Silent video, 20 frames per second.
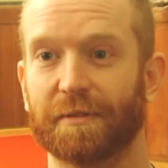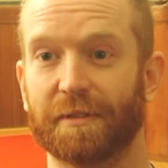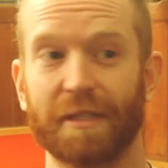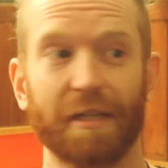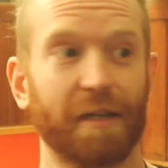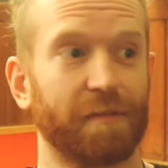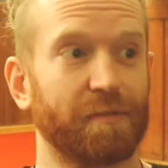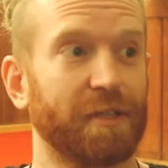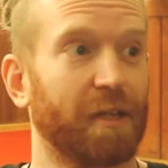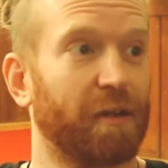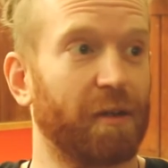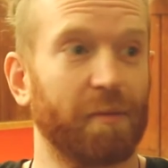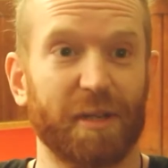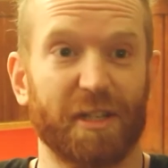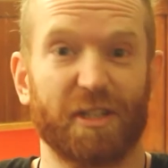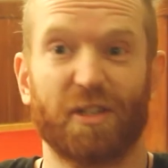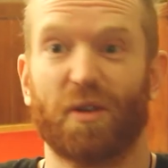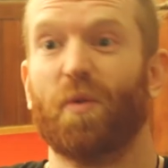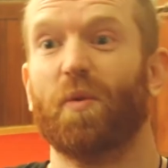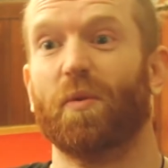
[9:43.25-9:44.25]
It didn't have to sound like me
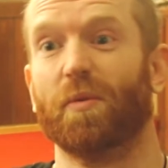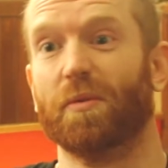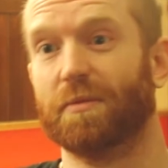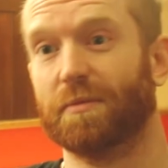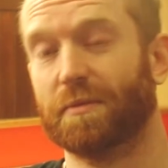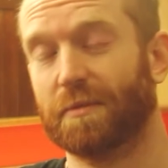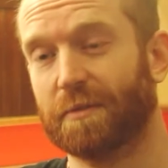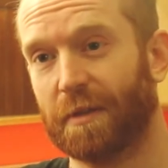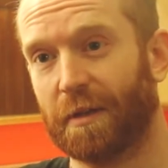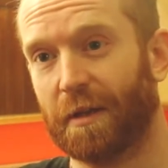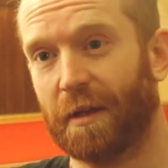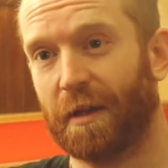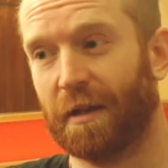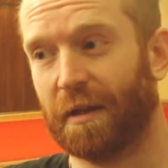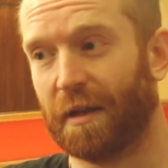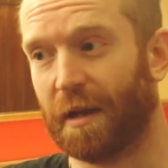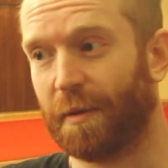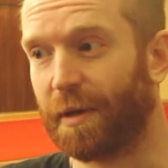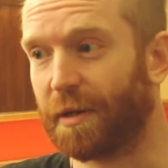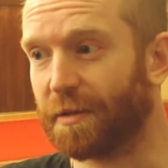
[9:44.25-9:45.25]
at all.
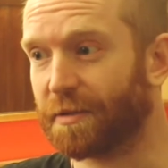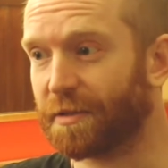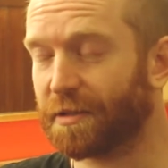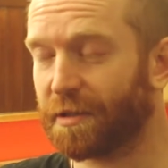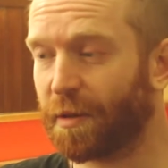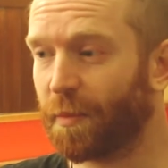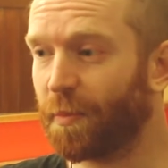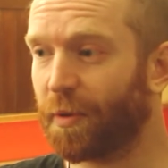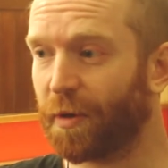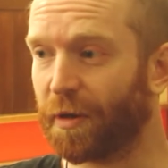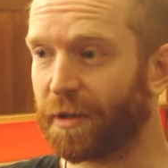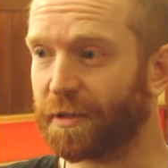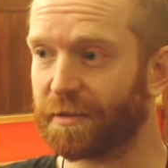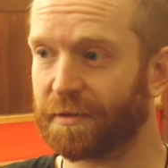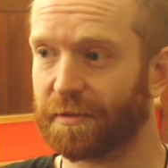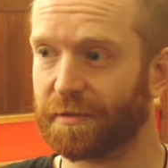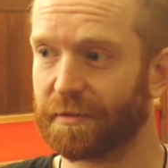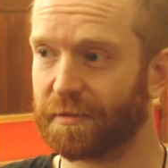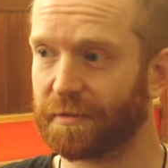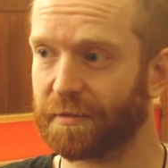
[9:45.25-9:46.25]
At some
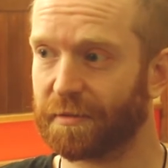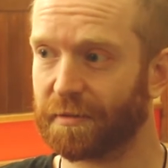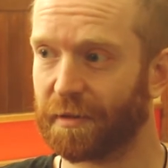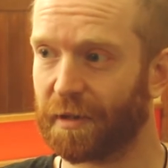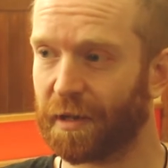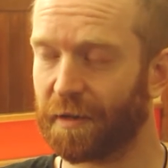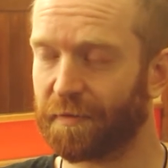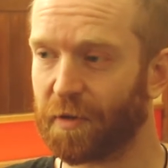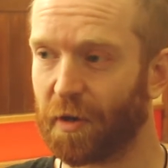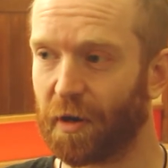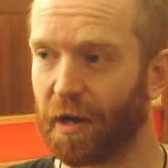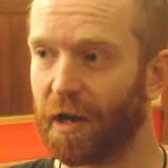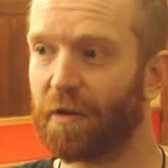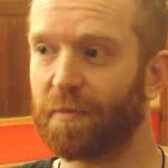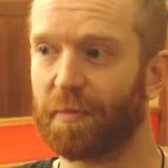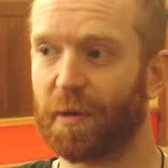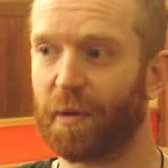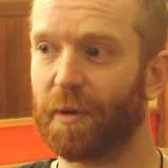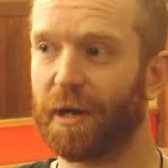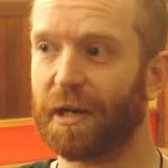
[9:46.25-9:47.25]
points, I've gone out
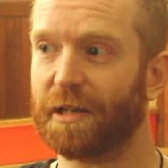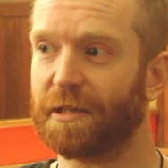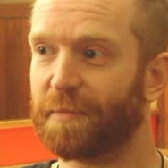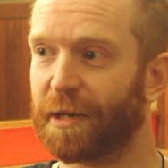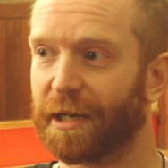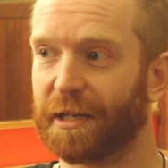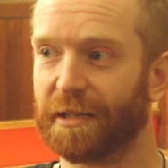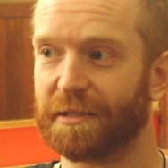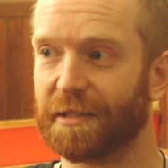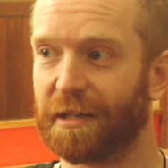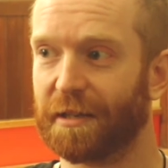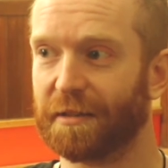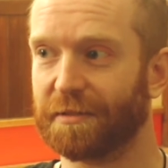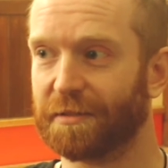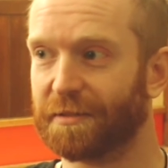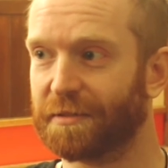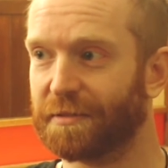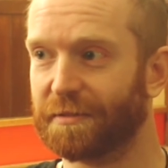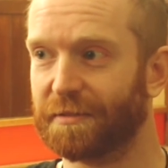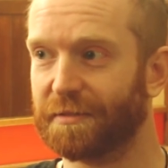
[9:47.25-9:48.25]
of my way to make it
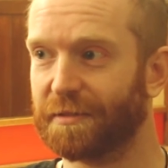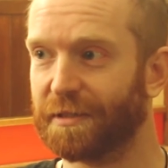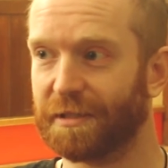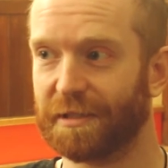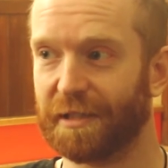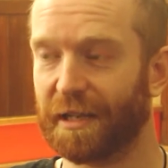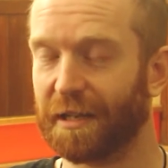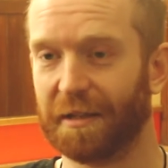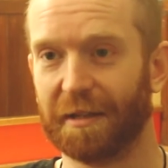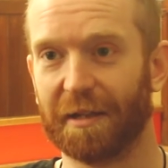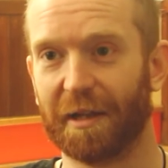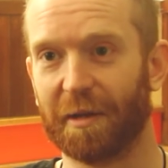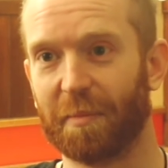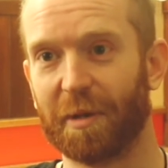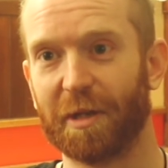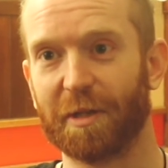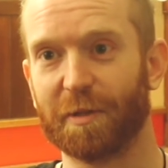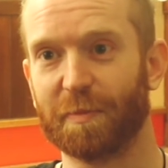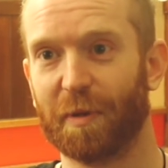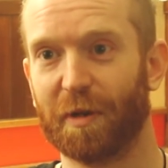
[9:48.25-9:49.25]
sound as little like
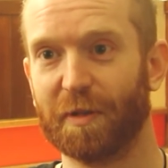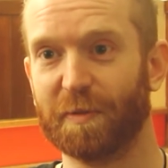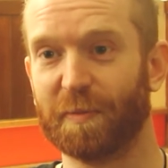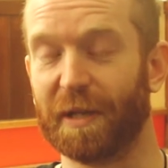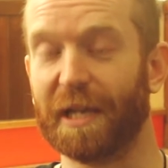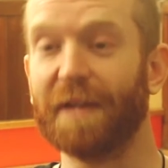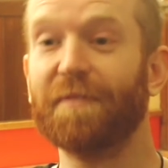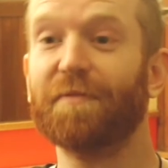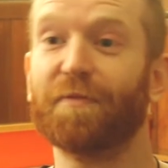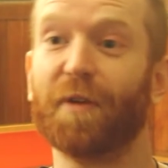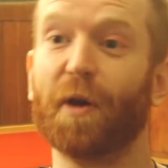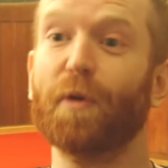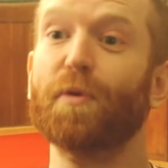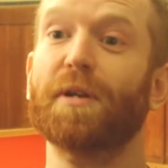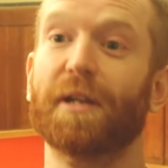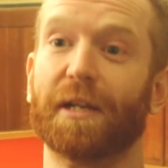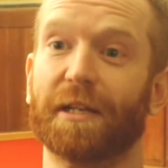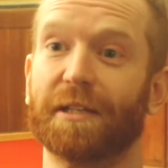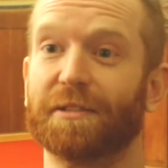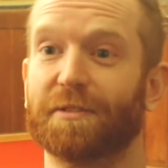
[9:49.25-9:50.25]
me as possible, even
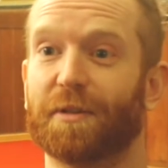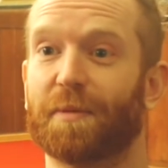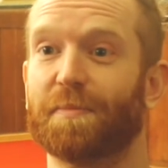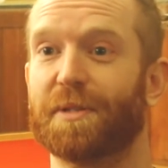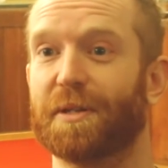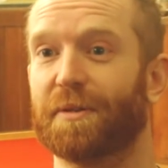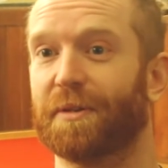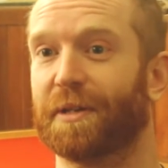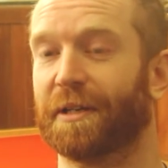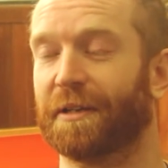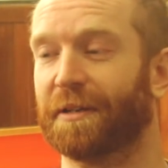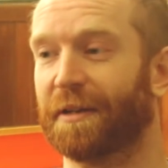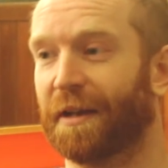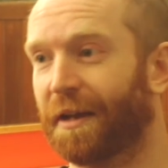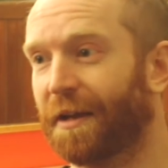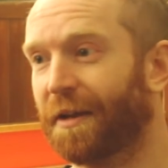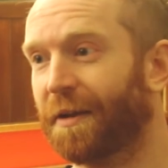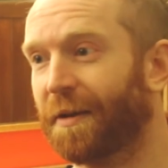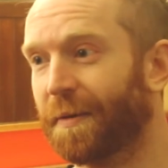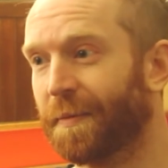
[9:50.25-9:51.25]
vocally. So I'm doing
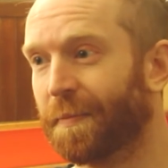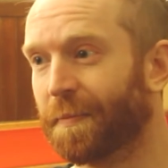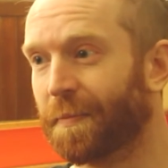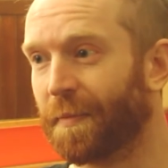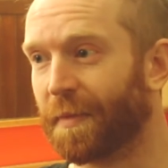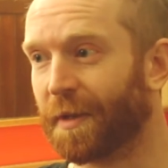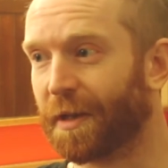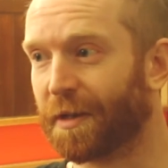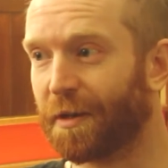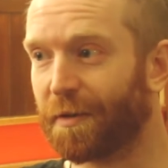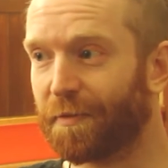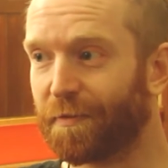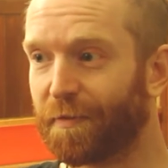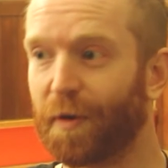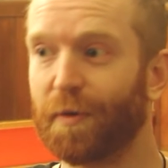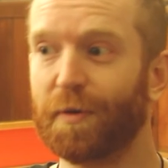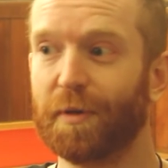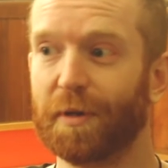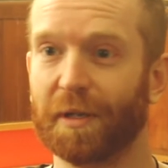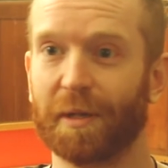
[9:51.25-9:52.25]
kind of
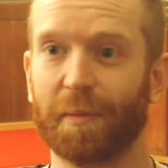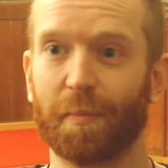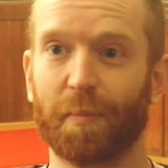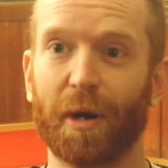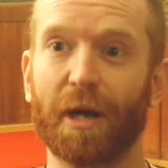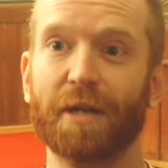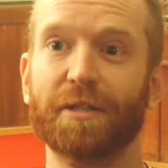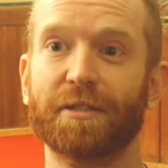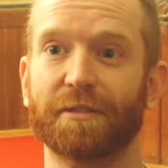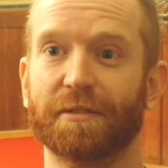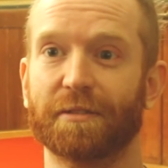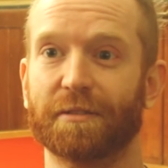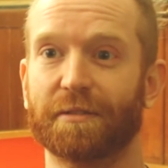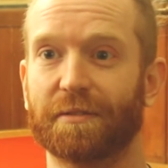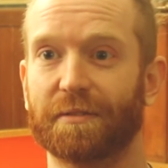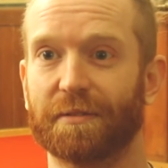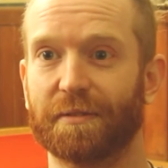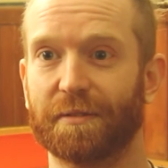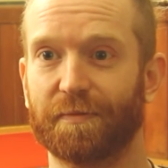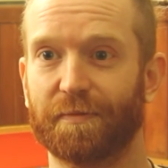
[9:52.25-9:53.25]
vocal
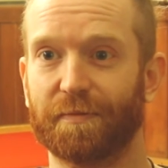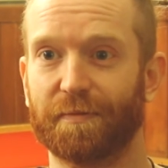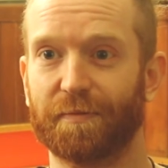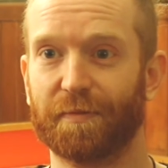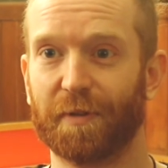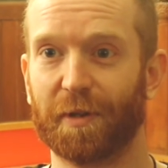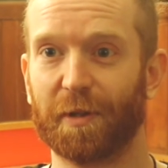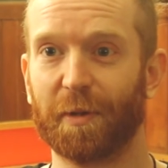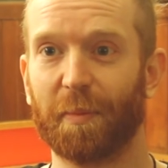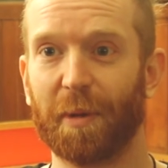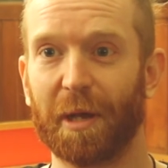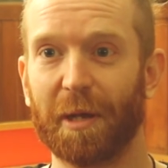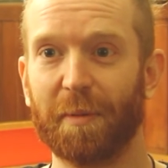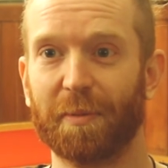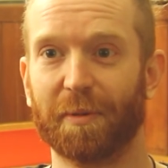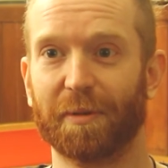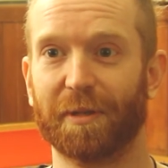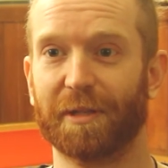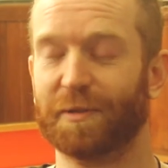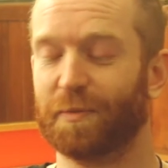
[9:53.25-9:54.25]
impressions of other
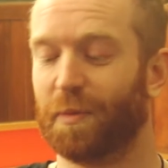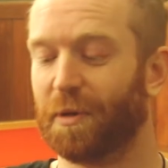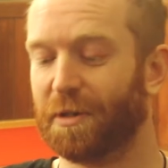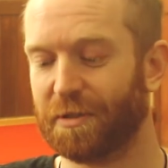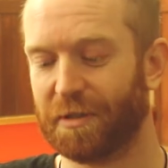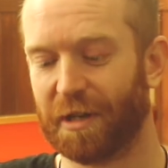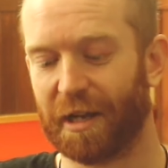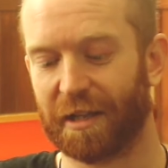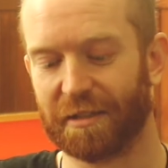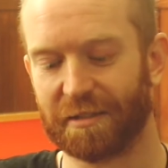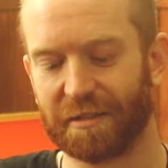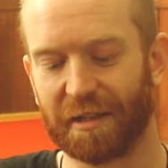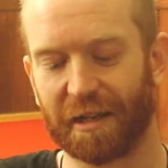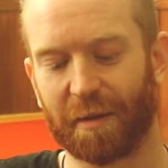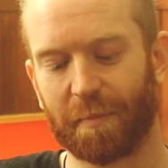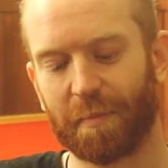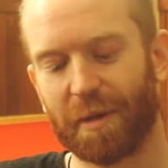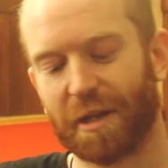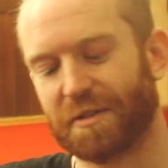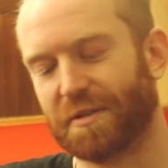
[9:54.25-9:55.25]
people. There's one track that's like
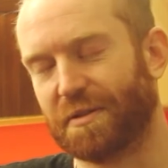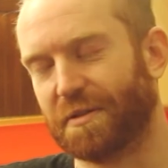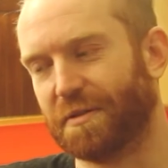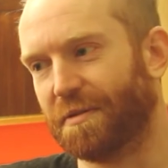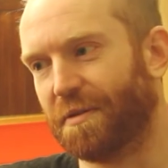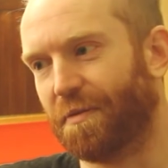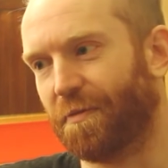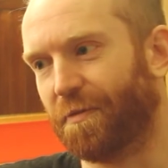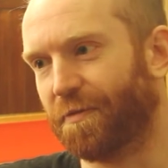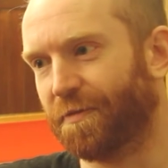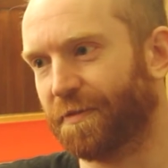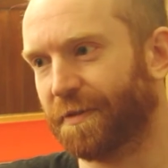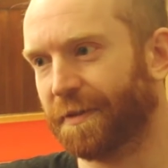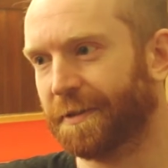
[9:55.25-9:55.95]
a mixture of